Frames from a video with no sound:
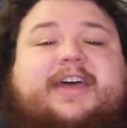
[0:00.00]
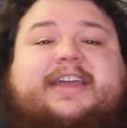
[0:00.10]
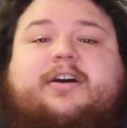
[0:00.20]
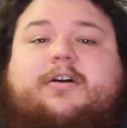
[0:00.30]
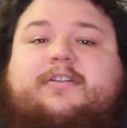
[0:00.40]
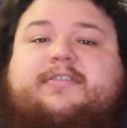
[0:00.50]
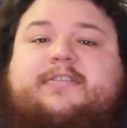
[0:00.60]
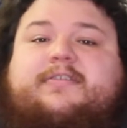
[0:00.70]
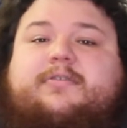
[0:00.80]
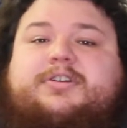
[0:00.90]
like the Arts
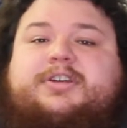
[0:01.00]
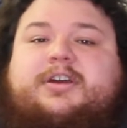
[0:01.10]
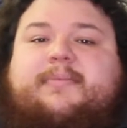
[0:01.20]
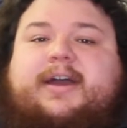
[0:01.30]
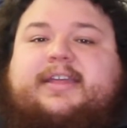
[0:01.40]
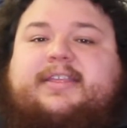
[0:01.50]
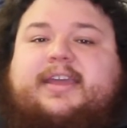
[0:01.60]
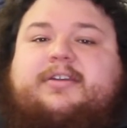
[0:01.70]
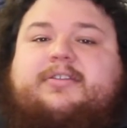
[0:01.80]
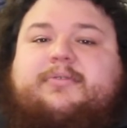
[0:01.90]
Consortium, I
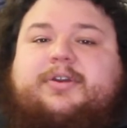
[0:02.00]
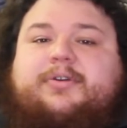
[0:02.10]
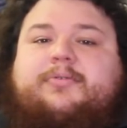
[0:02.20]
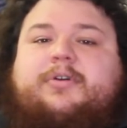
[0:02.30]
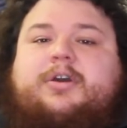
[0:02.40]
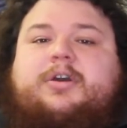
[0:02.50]
think through